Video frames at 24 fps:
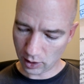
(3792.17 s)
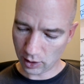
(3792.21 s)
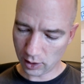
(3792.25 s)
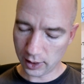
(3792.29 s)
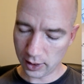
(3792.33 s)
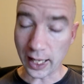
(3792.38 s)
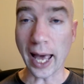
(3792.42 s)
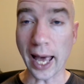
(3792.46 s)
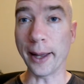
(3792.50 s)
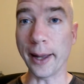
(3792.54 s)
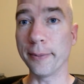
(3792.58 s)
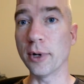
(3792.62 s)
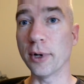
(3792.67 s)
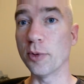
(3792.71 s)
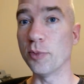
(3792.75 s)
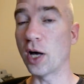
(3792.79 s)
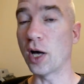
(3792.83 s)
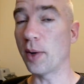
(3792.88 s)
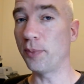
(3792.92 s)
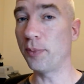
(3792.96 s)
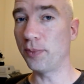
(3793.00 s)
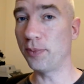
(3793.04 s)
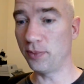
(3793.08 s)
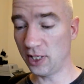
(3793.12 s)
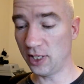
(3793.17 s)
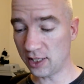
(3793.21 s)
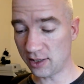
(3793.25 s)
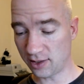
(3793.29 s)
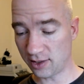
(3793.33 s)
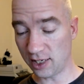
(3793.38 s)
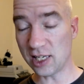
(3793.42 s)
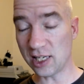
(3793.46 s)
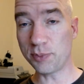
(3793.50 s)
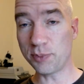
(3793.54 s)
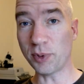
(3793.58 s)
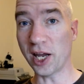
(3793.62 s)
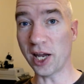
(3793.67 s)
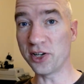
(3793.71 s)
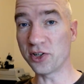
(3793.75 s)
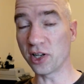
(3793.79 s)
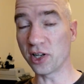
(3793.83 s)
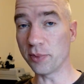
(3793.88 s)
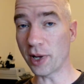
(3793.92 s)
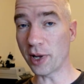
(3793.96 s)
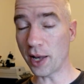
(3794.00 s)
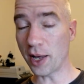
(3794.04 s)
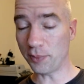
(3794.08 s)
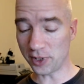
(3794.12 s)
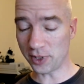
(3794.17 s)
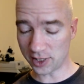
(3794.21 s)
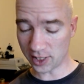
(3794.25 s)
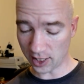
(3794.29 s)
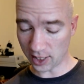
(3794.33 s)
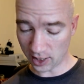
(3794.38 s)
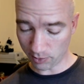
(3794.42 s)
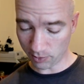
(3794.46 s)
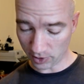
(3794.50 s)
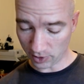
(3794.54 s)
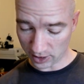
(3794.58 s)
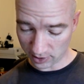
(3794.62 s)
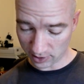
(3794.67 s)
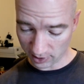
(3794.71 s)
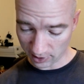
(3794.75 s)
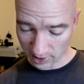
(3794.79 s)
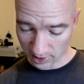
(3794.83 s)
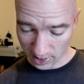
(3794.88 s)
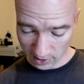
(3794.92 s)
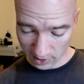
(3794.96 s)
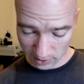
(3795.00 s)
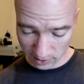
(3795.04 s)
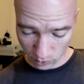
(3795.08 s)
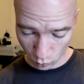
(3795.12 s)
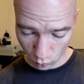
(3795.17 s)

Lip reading: Yeah, this page of the map is getting messy as